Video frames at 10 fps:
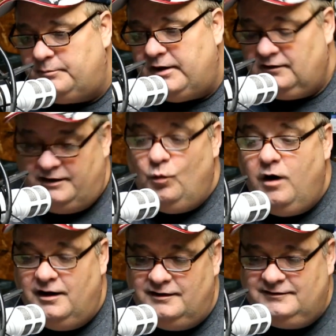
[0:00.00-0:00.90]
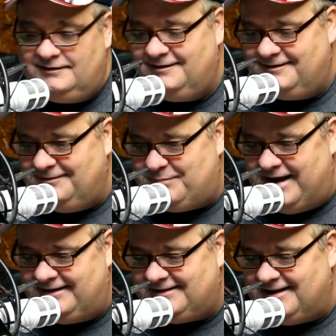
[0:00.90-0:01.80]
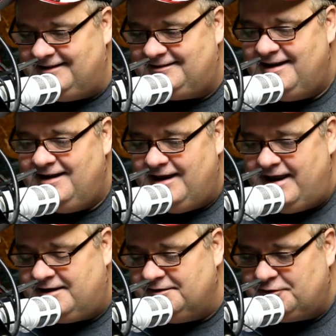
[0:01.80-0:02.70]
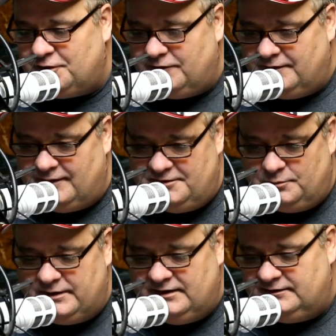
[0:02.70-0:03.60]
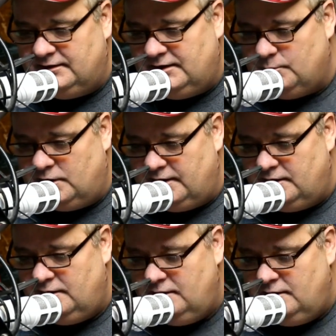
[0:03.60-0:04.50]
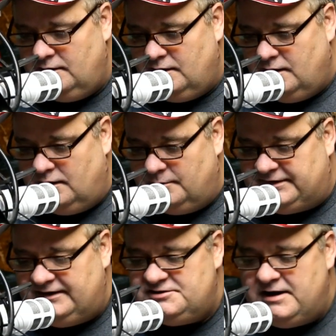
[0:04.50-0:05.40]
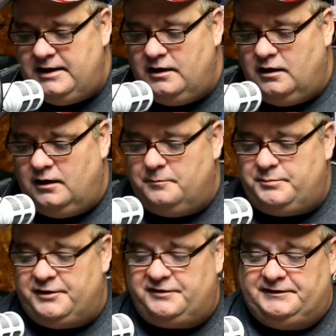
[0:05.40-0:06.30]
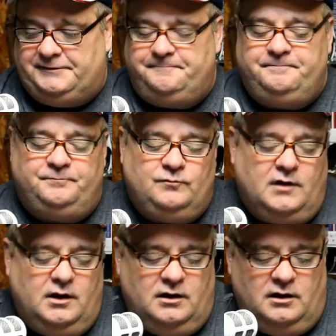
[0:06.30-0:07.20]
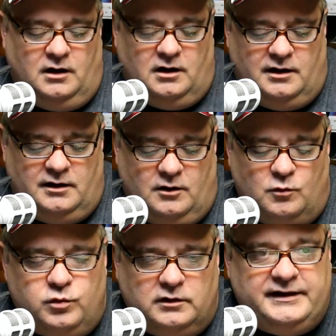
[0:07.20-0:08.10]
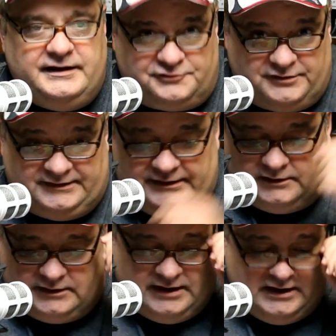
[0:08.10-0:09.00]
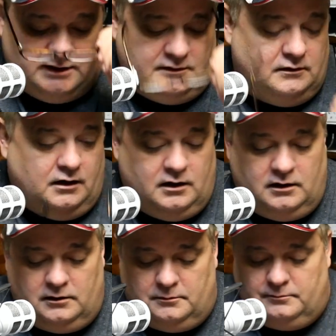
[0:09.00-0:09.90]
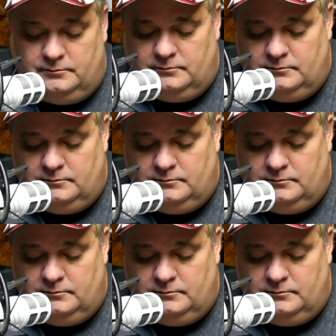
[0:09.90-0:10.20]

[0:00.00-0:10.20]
apparently was, past tense, a conservative. I just want to get his name right. Um, C J uh, Pearson. Uh, a really interesting kid, um,